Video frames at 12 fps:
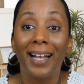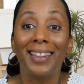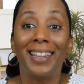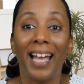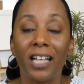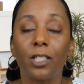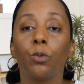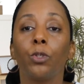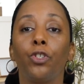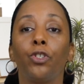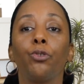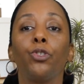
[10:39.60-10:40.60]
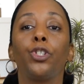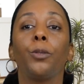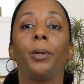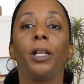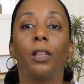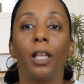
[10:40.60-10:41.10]
That's what you should
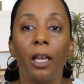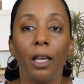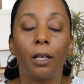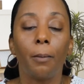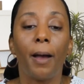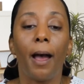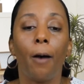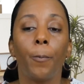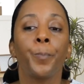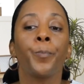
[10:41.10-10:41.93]
be thinking about